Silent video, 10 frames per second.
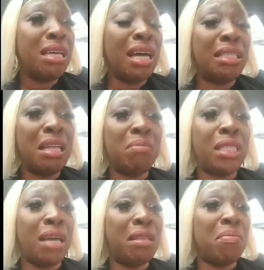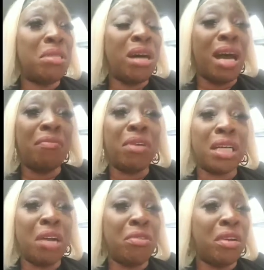and them tell them I'm not
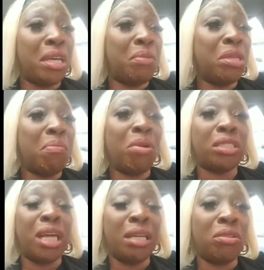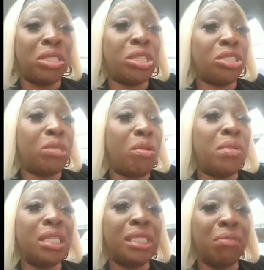career yet, I'm not boss or nothing. So someone
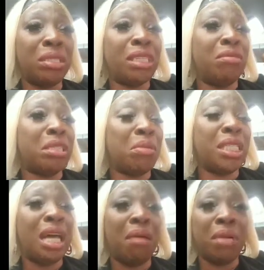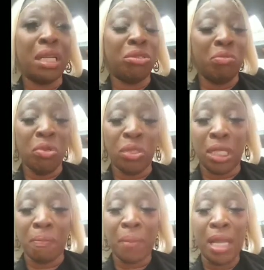me tell myself I'm not bad at the
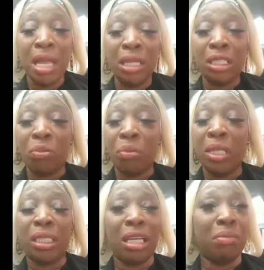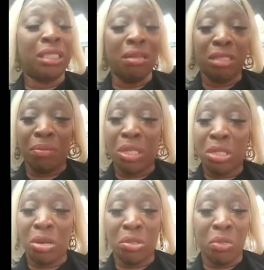music. Someone me tell myself I'm
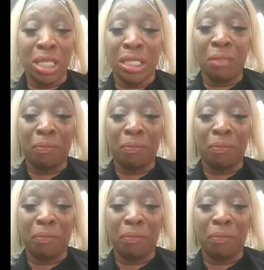done with it.